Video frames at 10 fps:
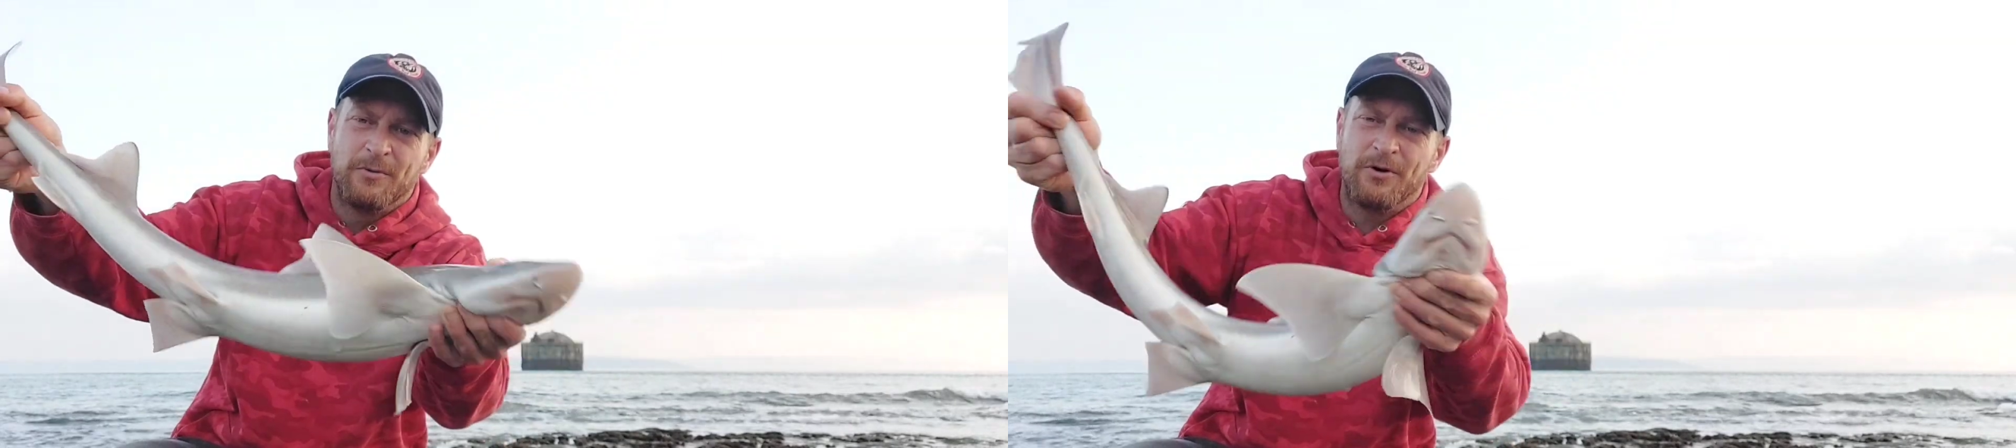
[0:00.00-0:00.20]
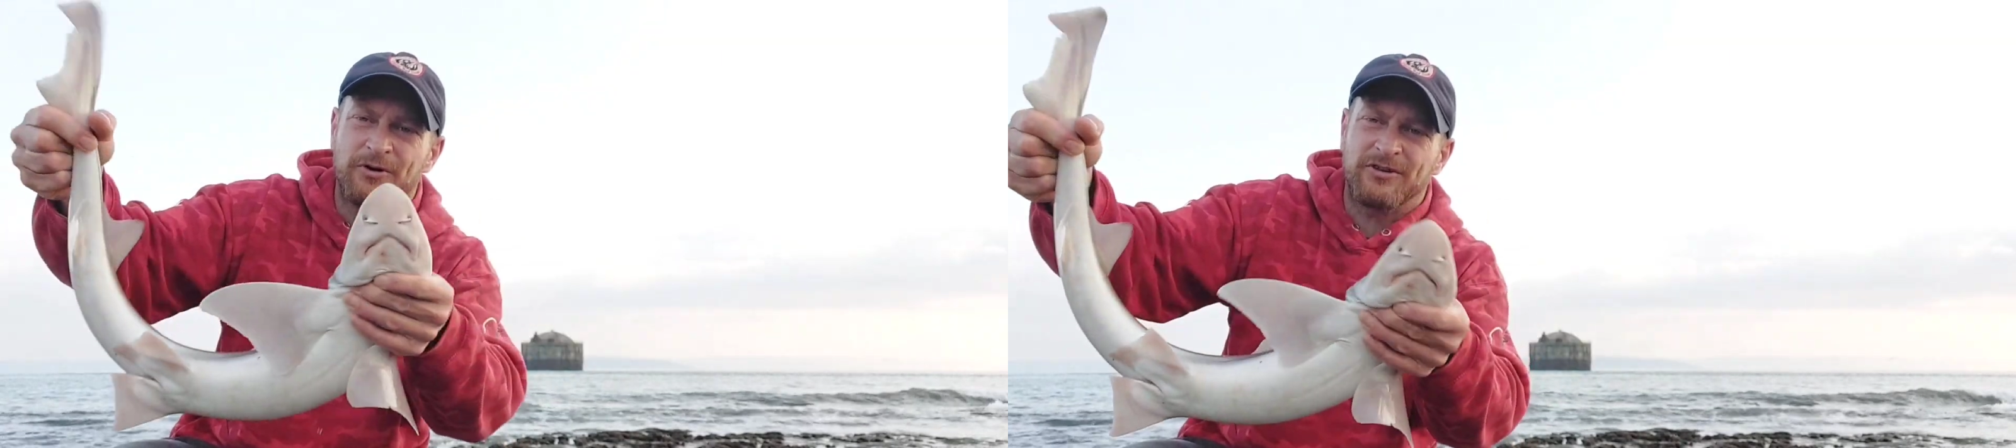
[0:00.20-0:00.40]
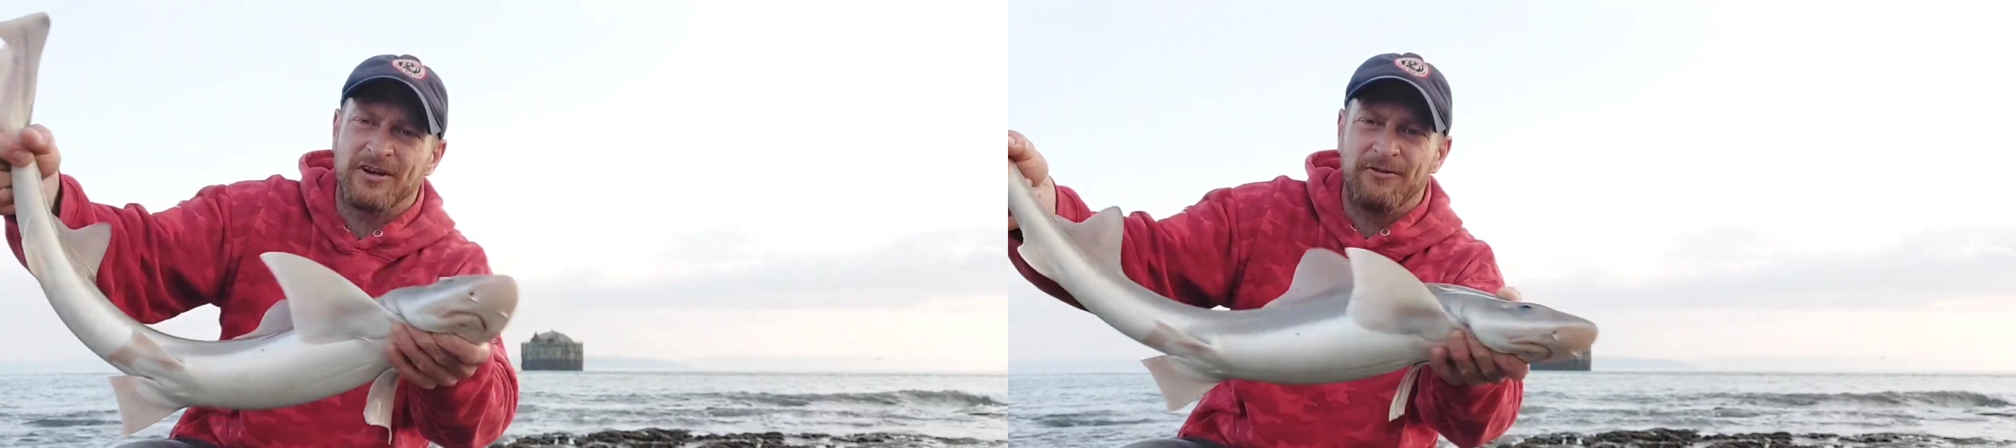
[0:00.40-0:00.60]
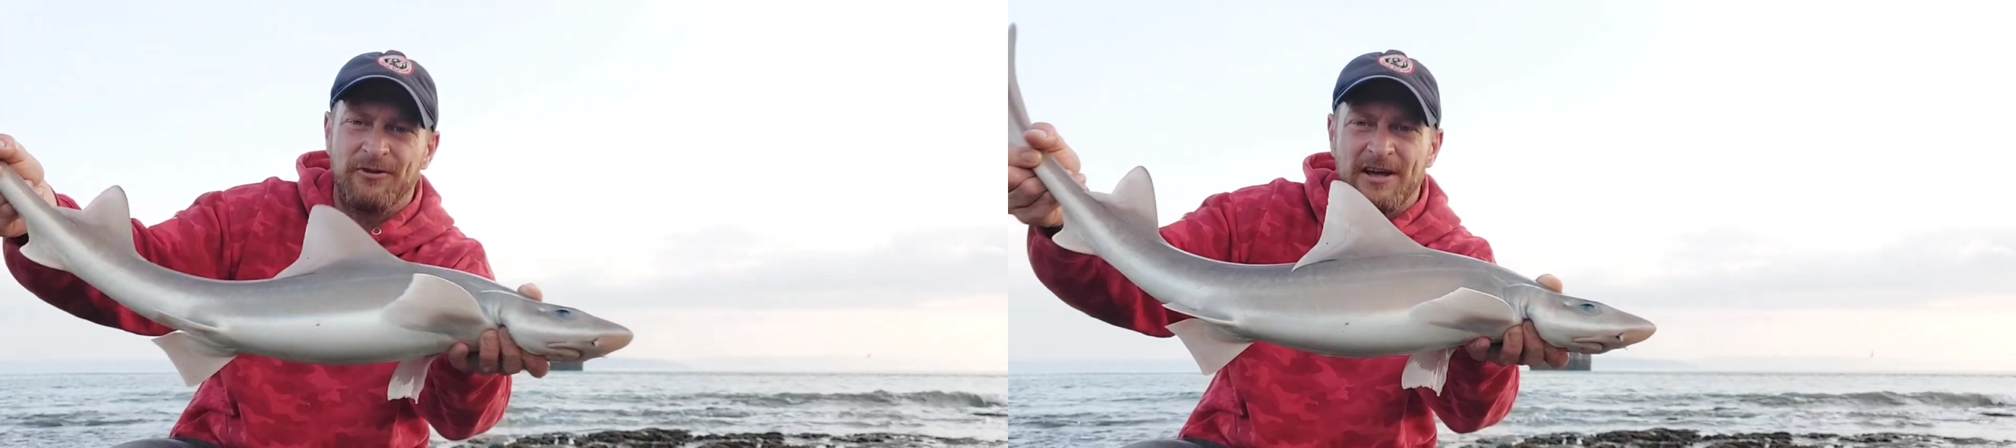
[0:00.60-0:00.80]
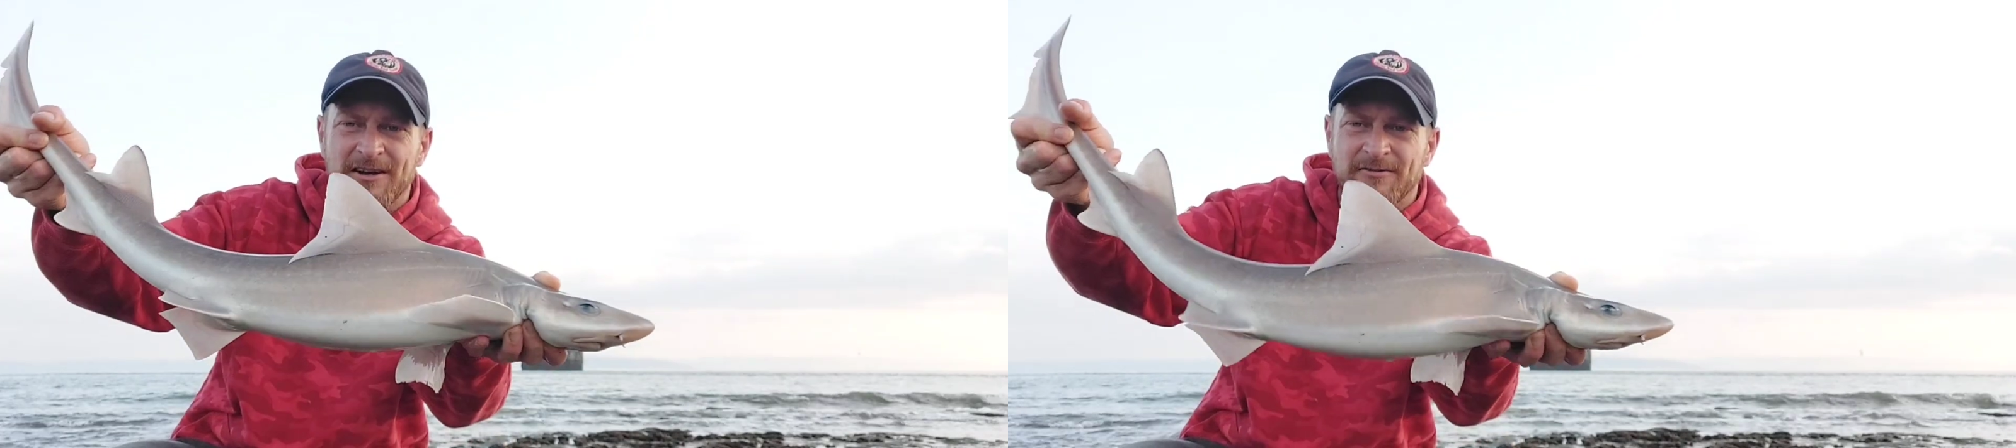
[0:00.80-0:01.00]
one hooked in the
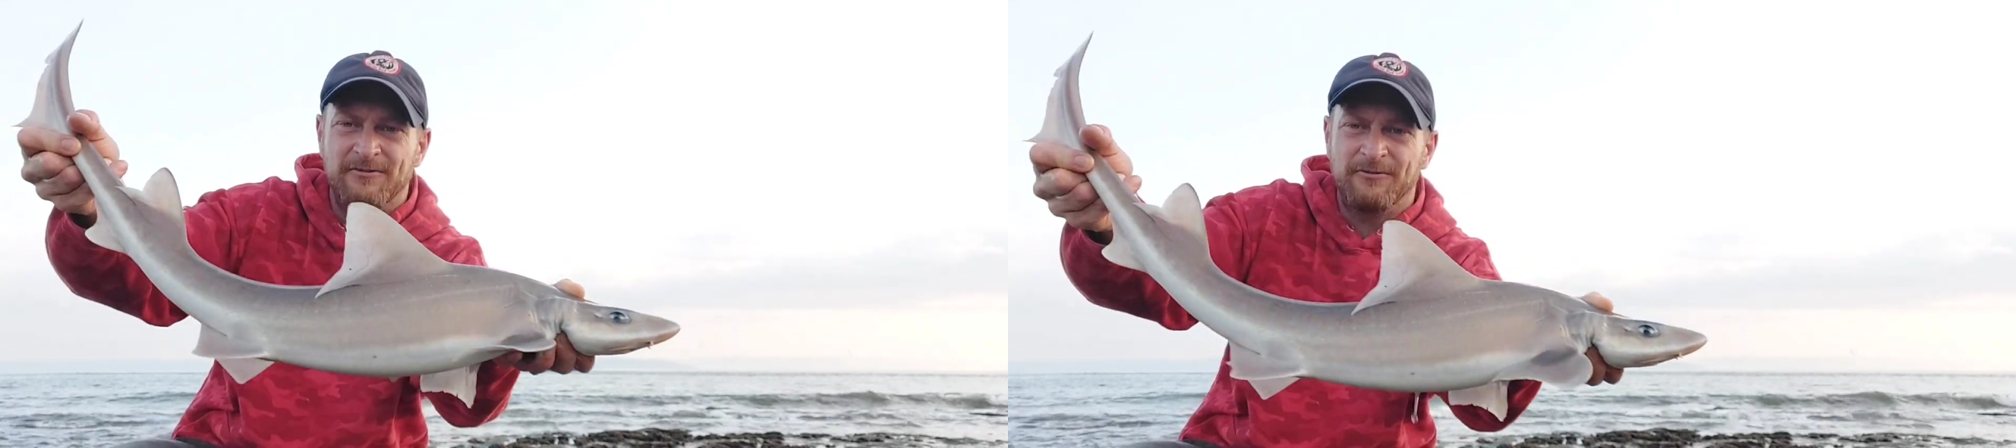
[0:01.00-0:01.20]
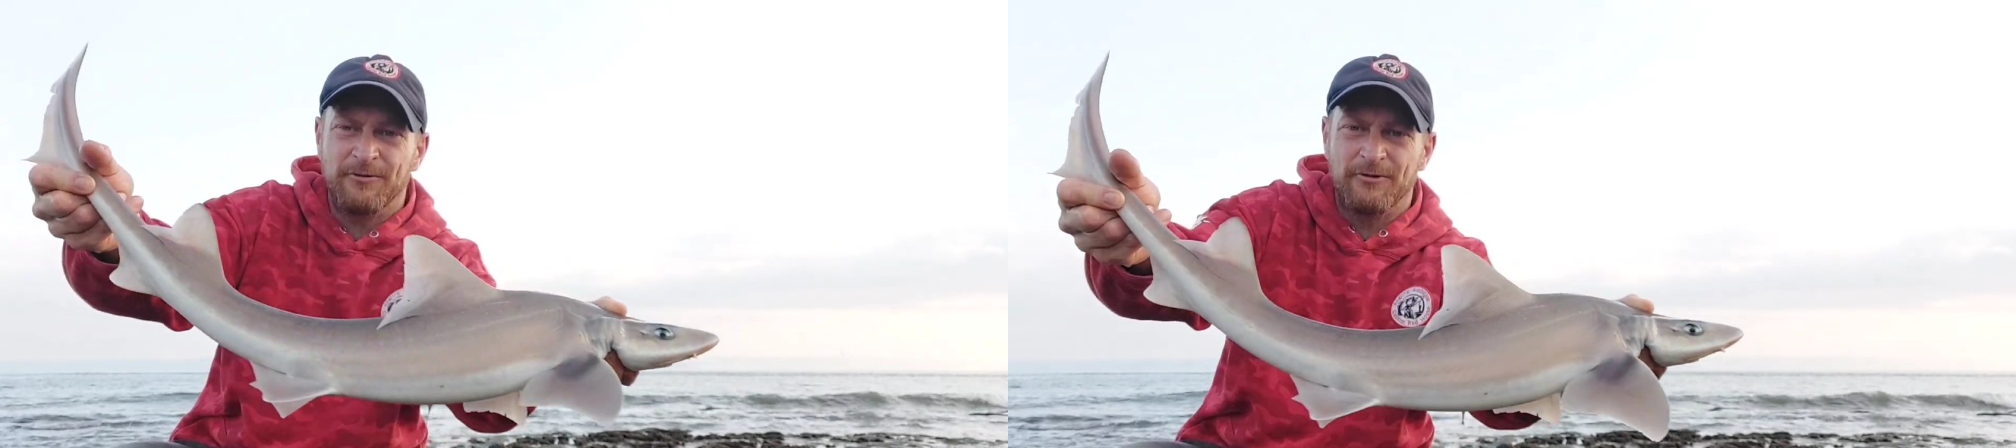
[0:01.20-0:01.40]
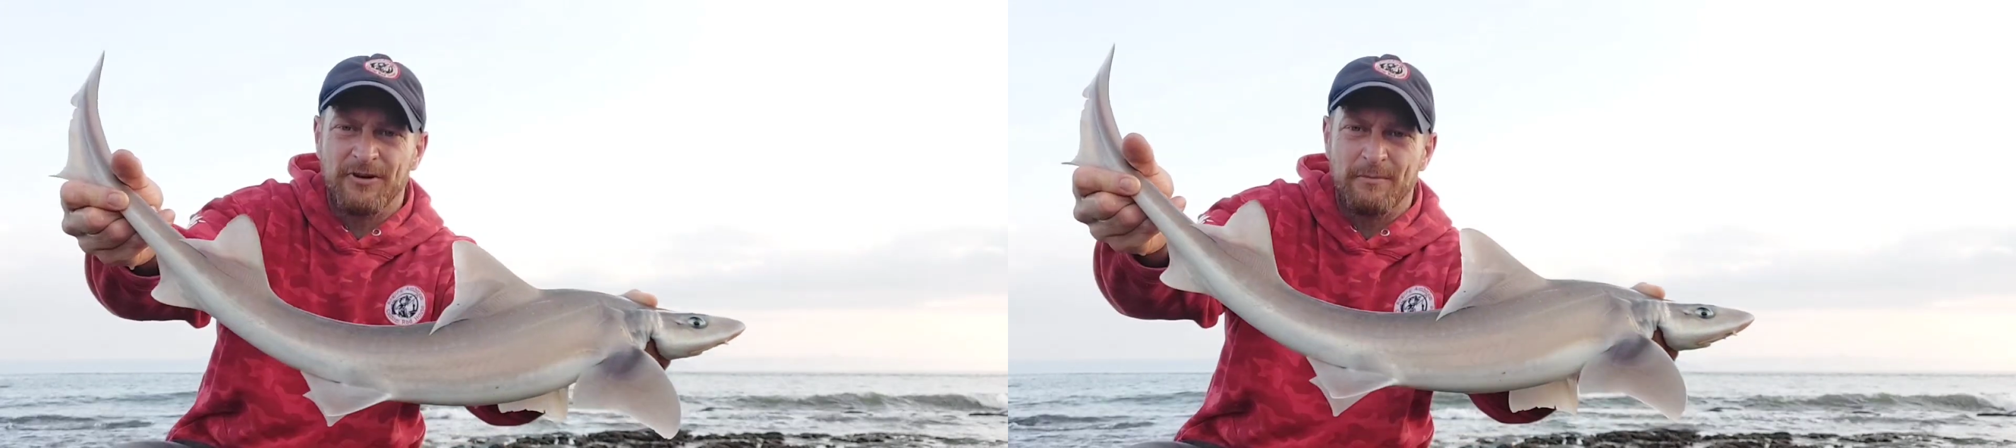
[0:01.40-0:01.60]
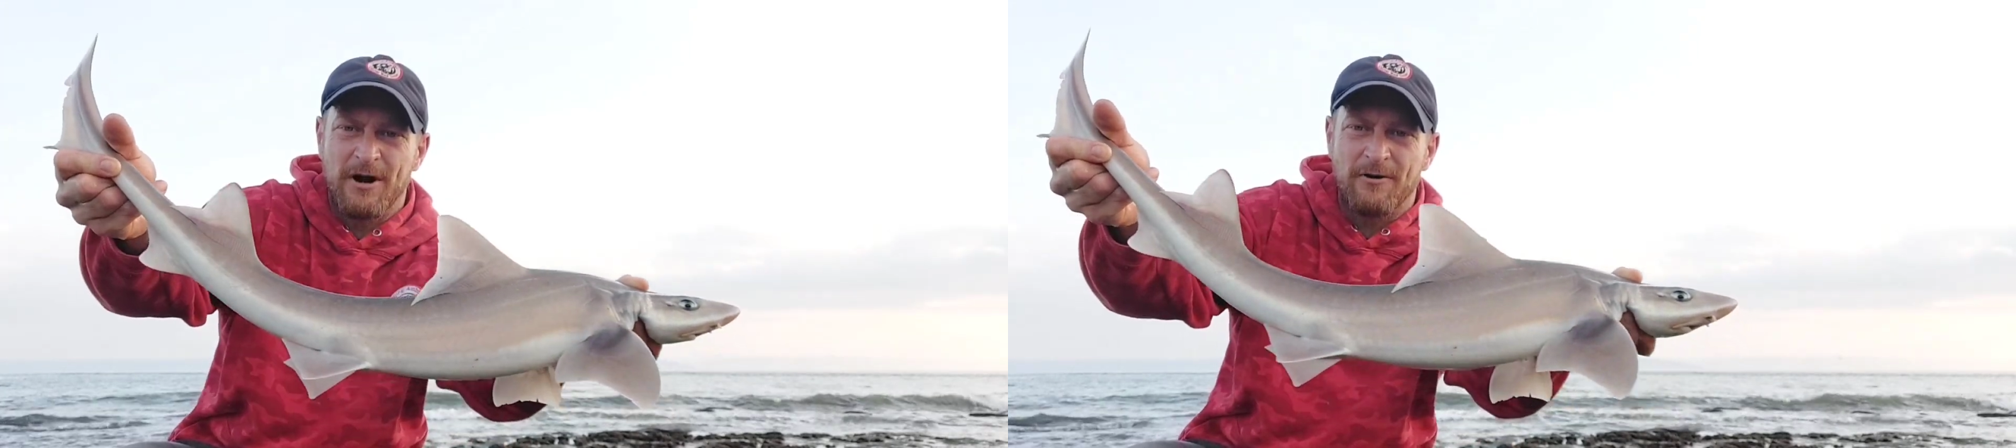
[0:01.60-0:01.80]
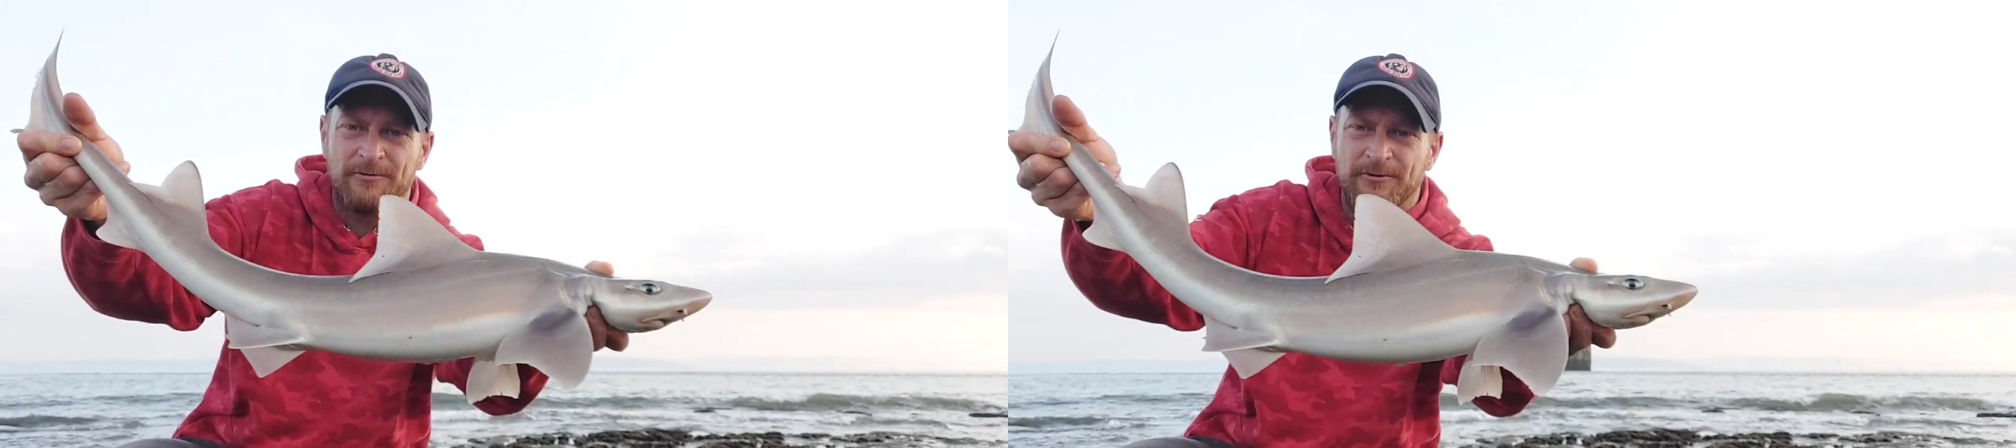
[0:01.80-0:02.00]
fin, 4 in the
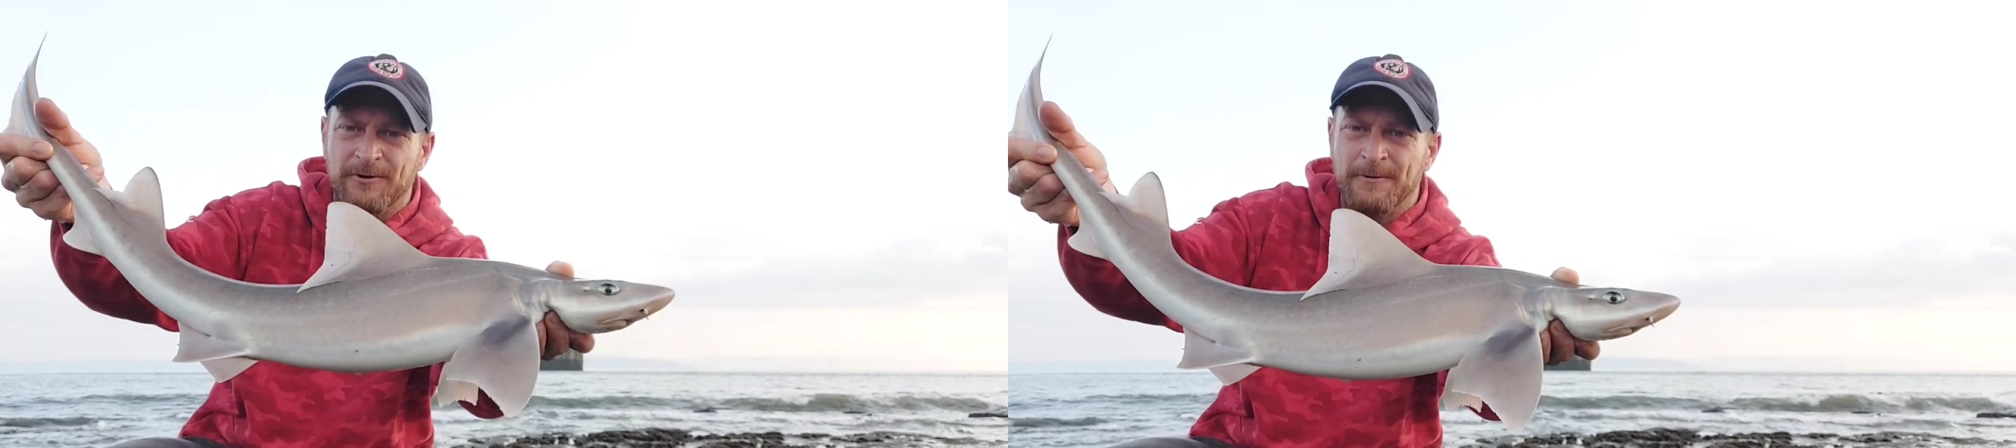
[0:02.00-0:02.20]
mouth.